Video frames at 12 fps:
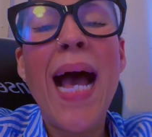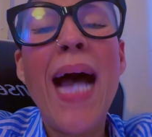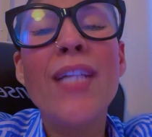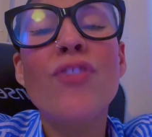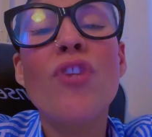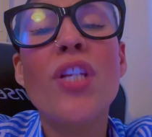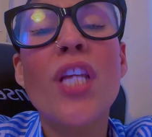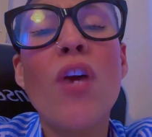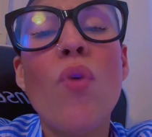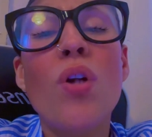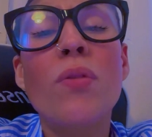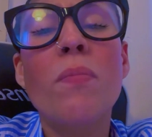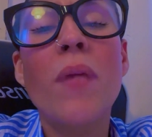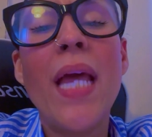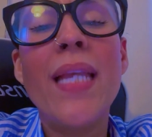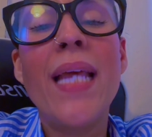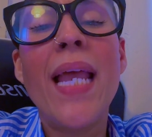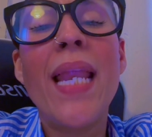a 100-year-old
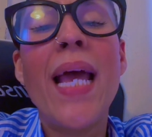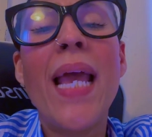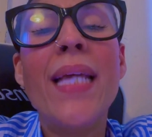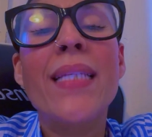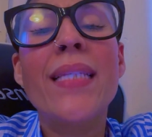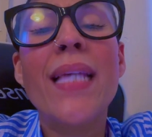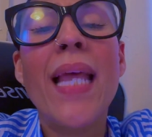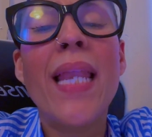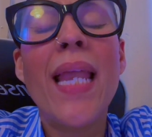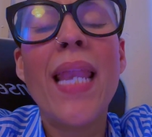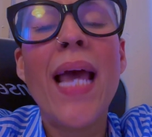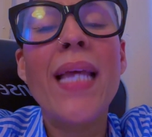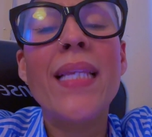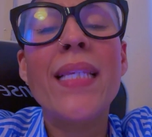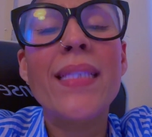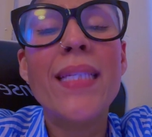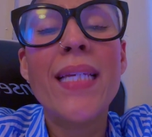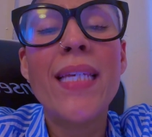man and a
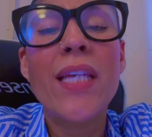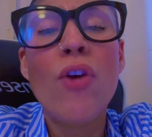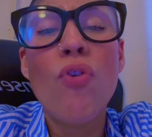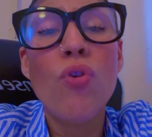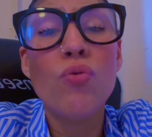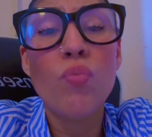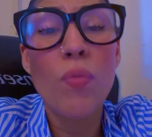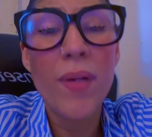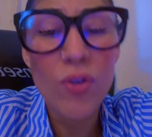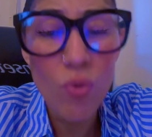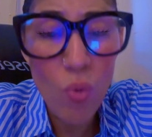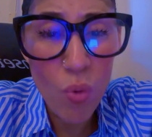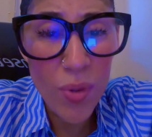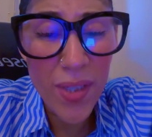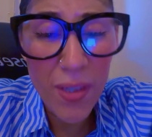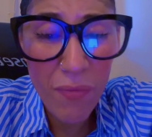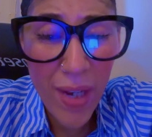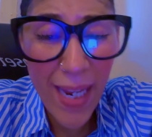90-year-old woman to
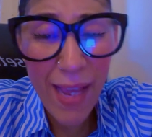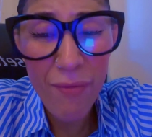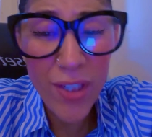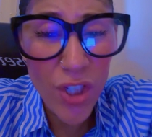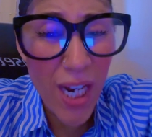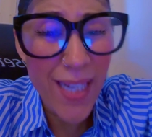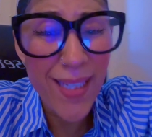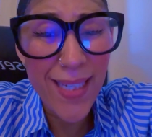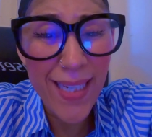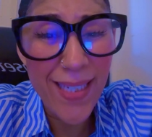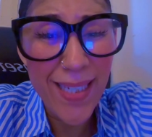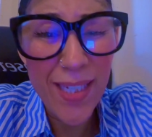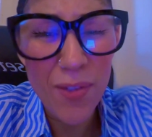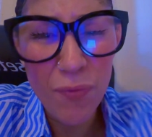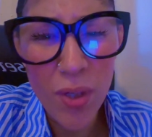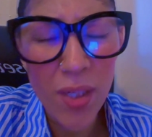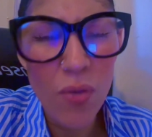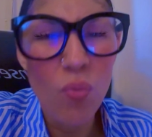conceive and have a child
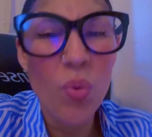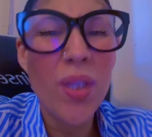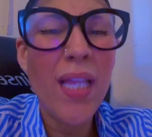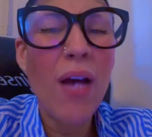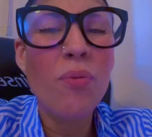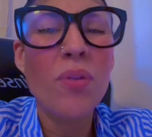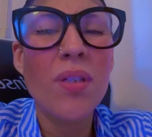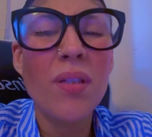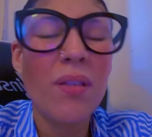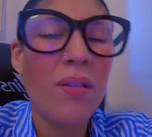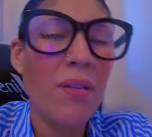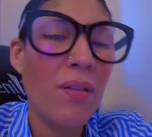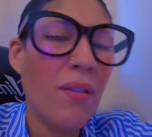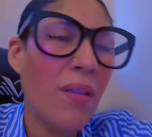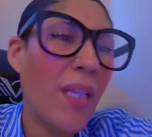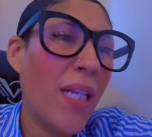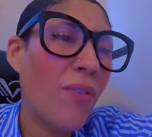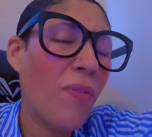successfully without
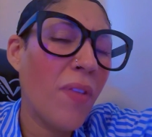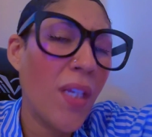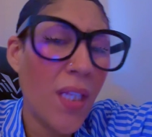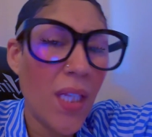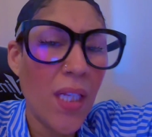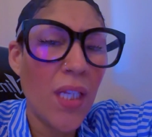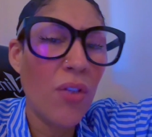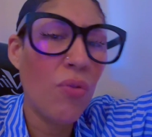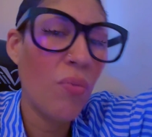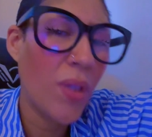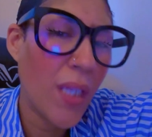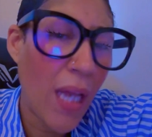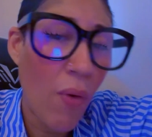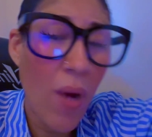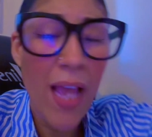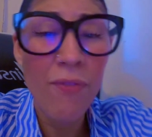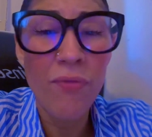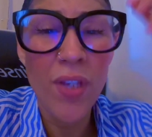that thing that they do it
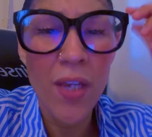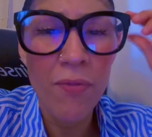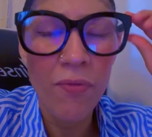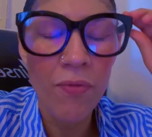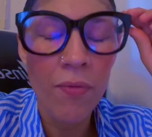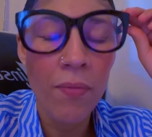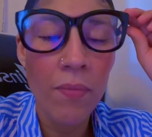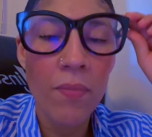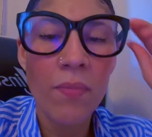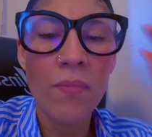now, IVF.